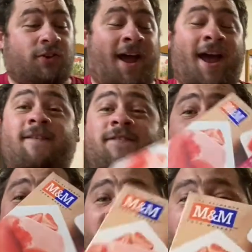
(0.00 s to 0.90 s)
have
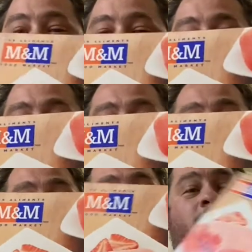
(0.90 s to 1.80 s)
these
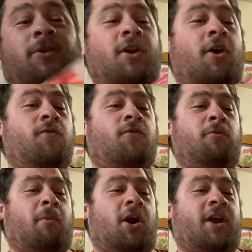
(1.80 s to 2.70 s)
M&M Food
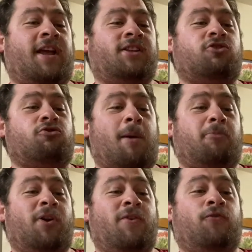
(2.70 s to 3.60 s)
Market
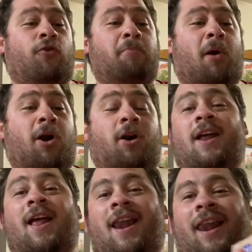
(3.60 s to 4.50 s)
Strawberry Fruit Bar
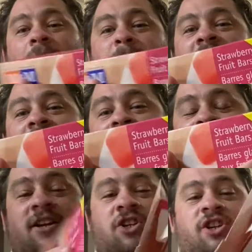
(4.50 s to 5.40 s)
Limited
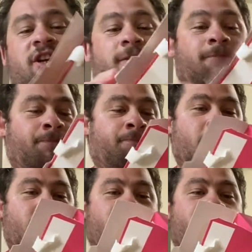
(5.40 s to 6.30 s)
Edition.
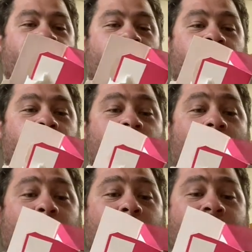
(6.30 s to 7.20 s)
These are the
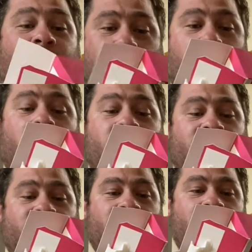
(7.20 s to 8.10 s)
strawberry fruit
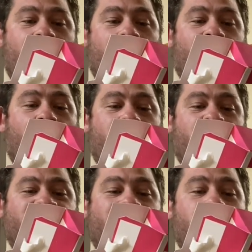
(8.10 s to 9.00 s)
bars.
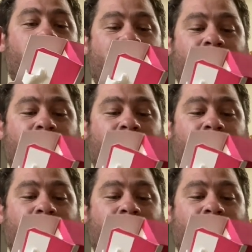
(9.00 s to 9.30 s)
40% uh, real